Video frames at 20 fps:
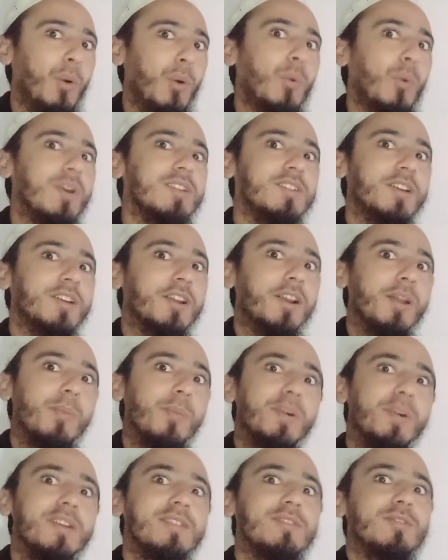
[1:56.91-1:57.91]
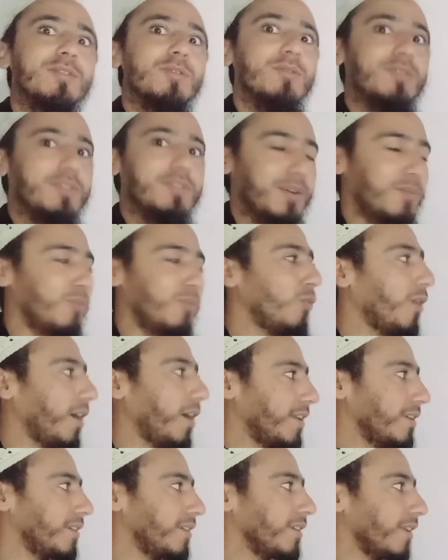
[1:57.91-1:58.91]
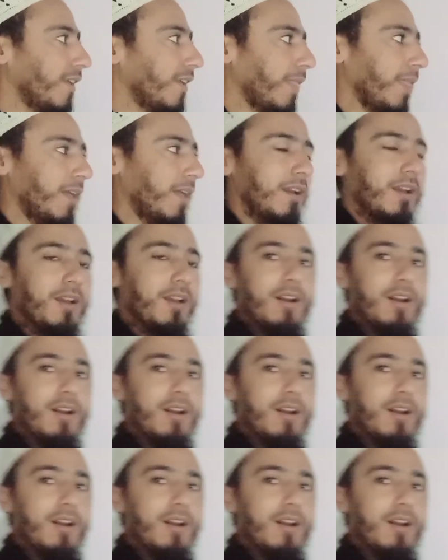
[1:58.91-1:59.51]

which refers to someone